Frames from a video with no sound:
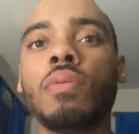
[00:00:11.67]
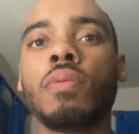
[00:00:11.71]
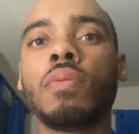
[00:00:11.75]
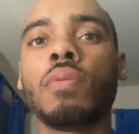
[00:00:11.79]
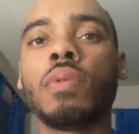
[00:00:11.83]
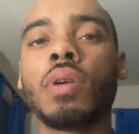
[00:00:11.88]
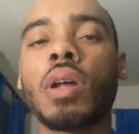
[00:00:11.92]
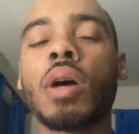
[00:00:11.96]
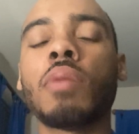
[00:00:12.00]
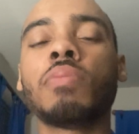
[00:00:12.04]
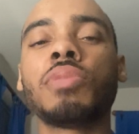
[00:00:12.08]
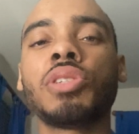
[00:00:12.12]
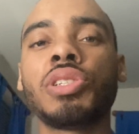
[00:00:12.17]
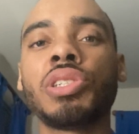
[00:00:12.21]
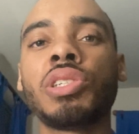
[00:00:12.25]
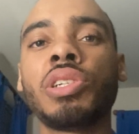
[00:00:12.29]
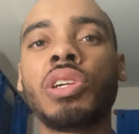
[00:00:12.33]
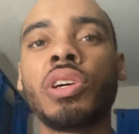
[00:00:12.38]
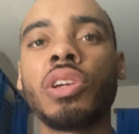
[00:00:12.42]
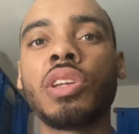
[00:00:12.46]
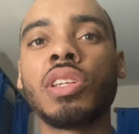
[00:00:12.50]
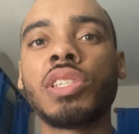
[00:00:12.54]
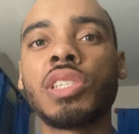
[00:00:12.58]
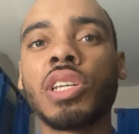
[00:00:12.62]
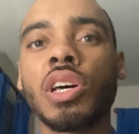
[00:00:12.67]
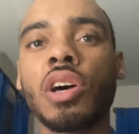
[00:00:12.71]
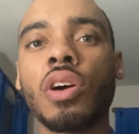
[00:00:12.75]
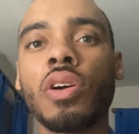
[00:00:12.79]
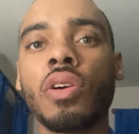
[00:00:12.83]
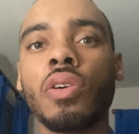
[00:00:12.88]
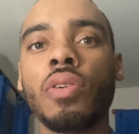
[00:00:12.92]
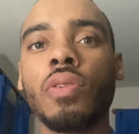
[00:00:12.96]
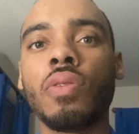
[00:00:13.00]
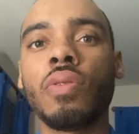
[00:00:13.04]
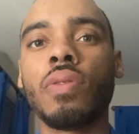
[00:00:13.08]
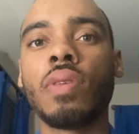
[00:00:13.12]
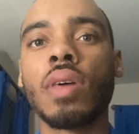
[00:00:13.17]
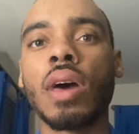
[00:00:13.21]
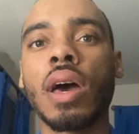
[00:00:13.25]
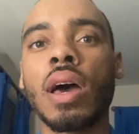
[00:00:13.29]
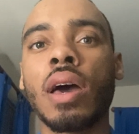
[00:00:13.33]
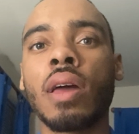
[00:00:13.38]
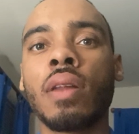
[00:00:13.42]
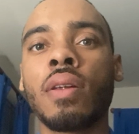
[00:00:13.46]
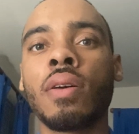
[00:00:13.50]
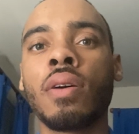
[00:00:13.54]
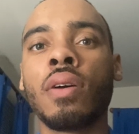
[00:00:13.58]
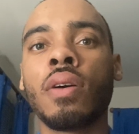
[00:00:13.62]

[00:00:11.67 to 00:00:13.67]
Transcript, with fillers: But I'm just here to tell you that